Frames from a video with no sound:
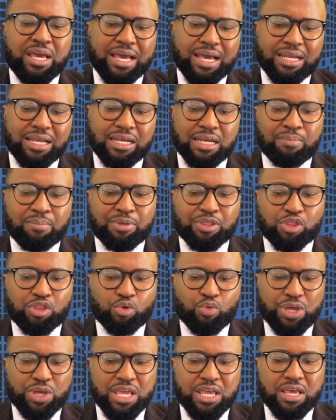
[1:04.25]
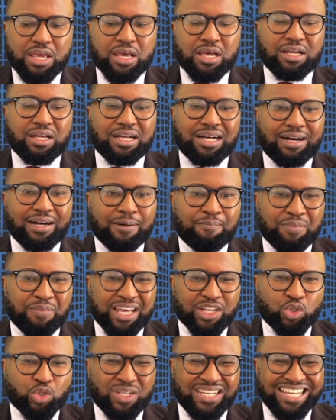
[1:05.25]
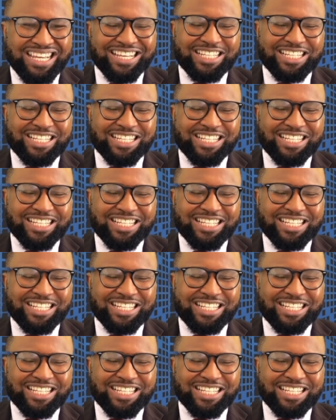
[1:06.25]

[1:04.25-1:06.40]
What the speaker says: And number three, actually